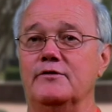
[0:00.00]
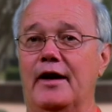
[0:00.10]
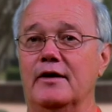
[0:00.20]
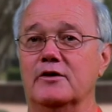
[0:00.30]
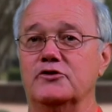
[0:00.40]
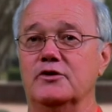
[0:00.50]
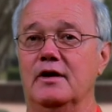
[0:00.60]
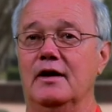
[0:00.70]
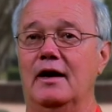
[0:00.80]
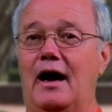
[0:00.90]
advantage.
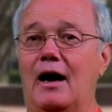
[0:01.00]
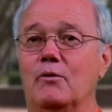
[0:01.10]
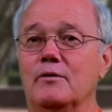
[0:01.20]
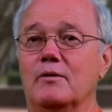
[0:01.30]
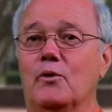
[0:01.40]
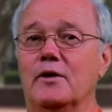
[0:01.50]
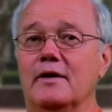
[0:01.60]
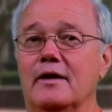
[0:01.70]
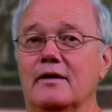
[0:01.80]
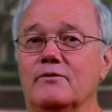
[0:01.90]
I want one
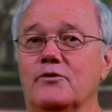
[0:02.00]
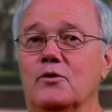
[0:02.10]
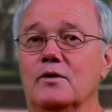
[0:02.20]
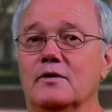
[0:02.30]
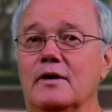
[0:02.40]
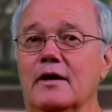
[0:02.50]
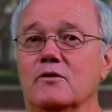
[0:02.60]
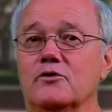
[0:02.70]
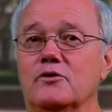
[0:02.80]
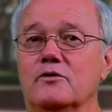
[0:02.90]
day for
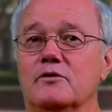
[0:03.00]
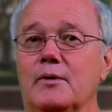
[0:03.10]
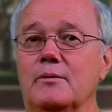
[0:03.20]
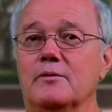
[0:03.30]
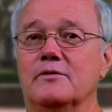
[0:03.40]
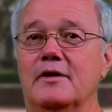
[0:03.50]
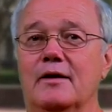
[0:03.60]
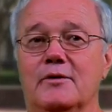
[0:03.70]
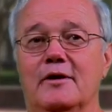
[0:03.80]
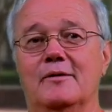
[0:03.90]
Nicholls students to be able to
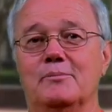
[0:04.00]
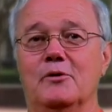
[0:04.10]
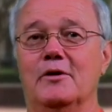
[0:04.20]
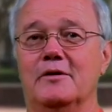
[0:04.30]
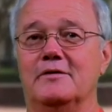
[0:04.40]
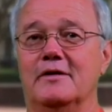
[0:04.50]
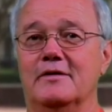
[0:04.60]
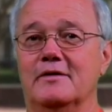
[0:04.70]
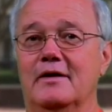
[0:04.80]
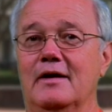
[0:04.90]
say, when an employer
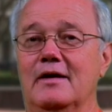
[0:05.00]
says,